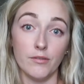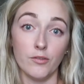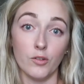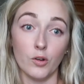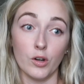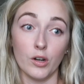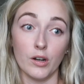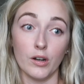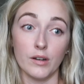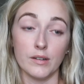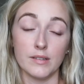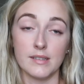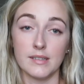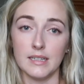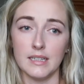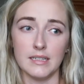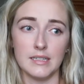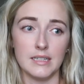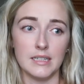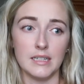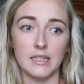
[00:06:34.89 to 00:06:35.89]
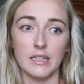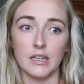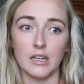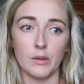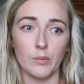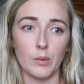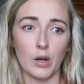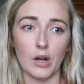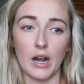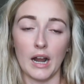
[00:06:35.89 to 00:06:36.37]
for a CT
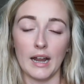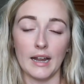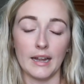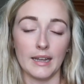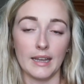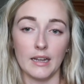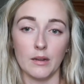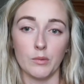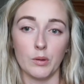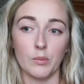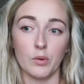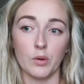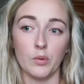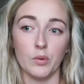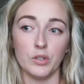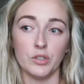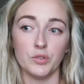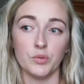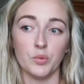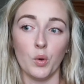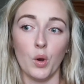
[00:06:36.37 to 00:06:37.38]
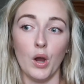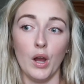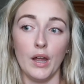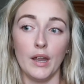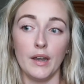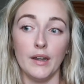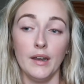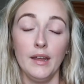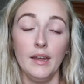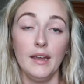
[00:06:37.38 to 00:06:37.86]
or MRI, I can't remember which
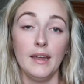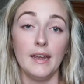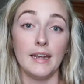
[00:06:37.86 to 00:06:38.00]
one.